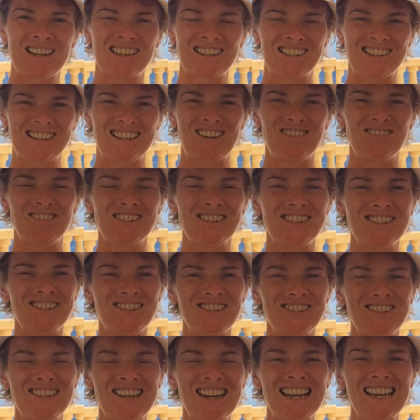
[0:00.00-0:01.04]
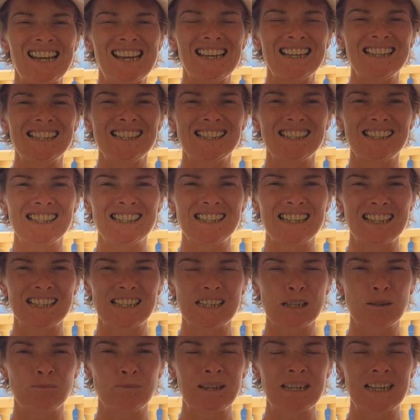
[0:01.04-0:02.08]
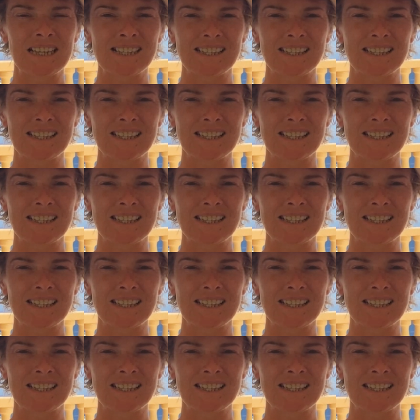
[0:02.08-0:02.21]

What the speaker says: Good afternoon, ladies and gentlemen.